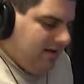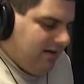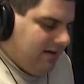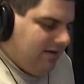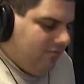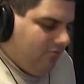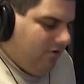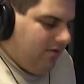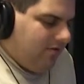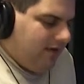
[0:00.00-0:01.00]
and against
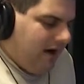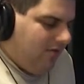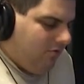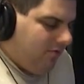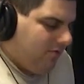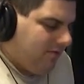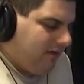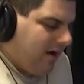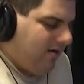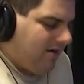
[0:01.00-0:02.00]
Woods Tower, Warren Woods
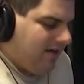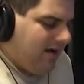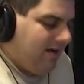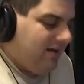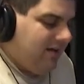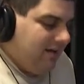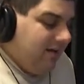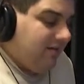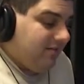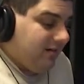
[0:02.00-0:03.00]
Tower. I thought
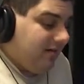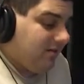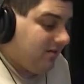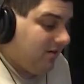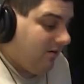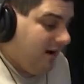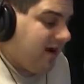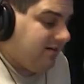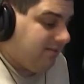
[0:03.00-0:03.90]
you know she looked all right.